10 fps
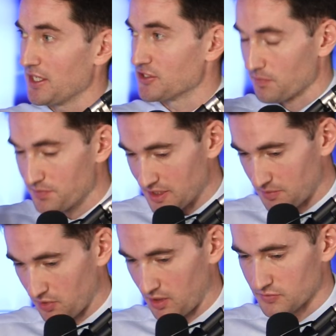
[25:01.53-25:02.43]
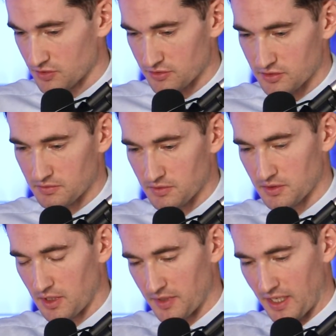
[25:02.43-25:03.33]
is a big problem. So just
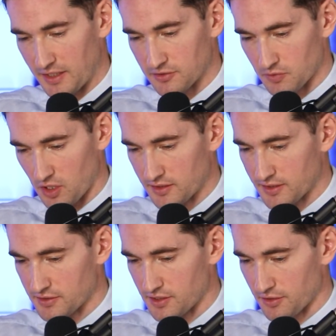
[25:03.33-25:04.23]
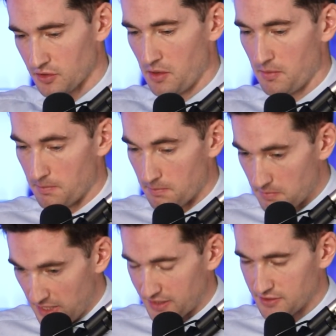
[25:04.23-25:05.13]
let me add some context here.
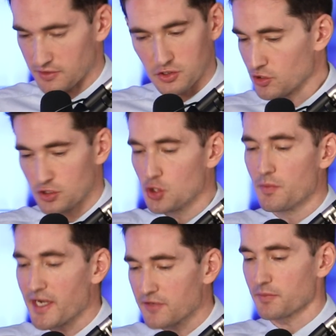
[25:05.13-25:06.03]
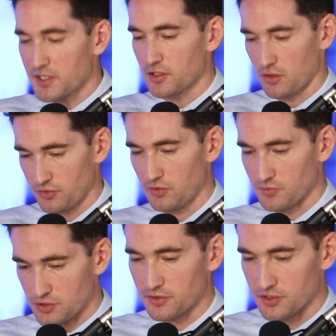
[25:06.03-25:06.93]
Too many for me to go through.
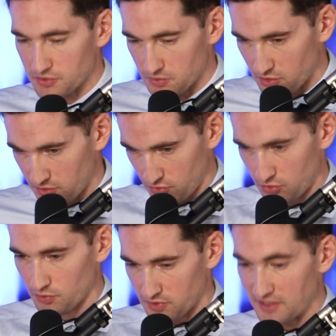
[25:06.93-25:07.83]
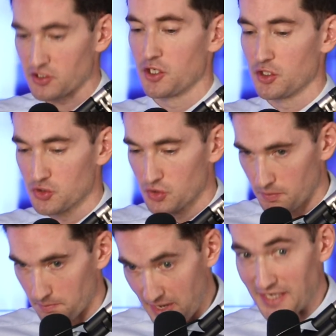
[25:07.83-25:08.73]
I'm just going to group them as
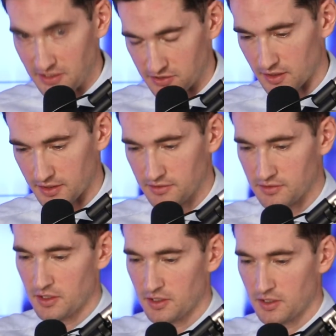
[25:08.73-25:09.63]
many studies